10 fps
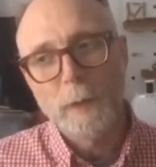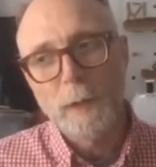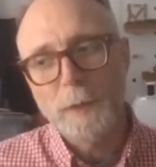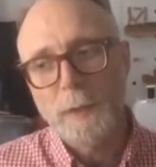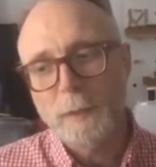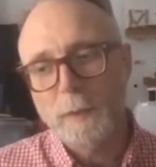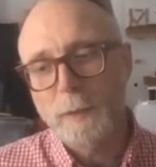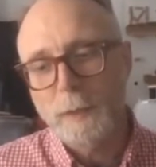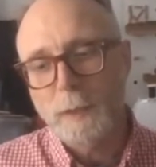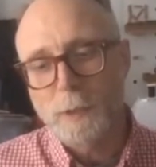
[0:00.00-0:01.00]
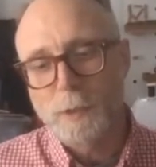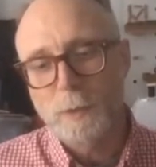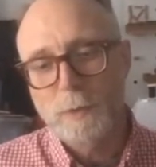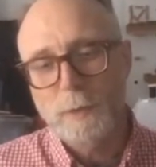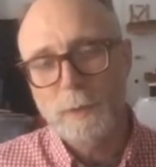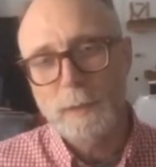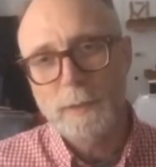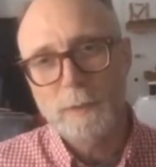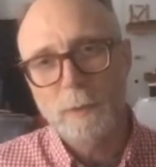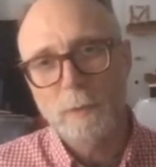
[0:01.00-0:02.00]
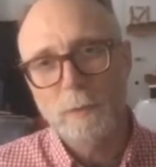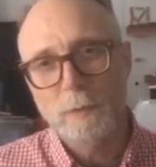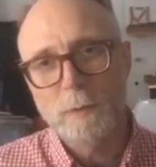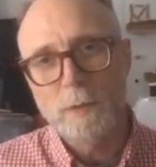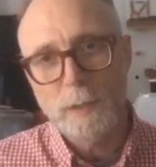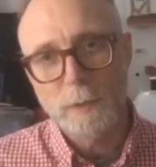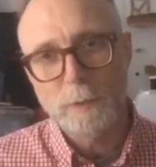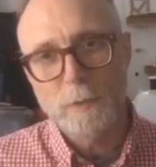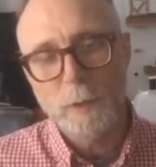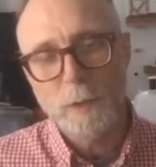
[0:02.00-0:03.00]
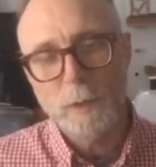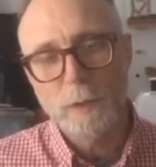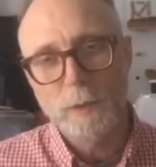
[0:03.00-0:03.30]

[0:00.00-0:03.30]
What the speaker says: think that the issues that song deals with